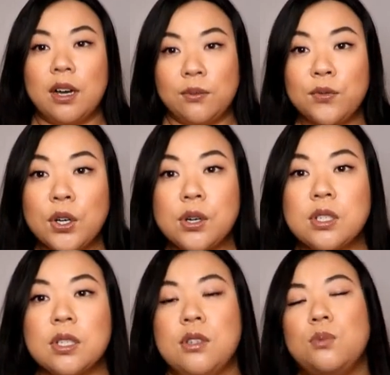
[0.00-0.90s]

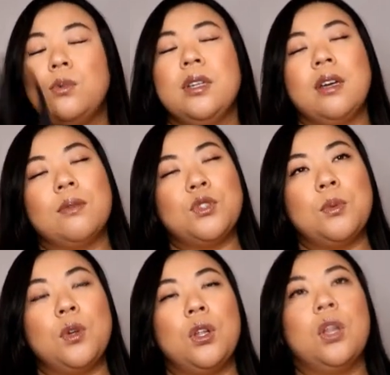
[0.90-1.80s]
comfort. It's really
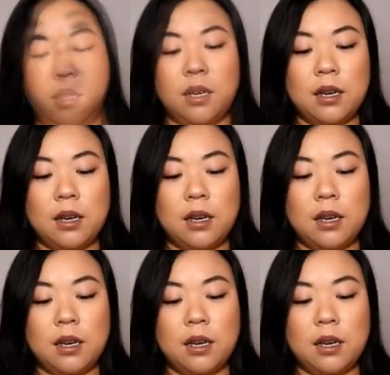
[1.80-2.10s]
comfortable.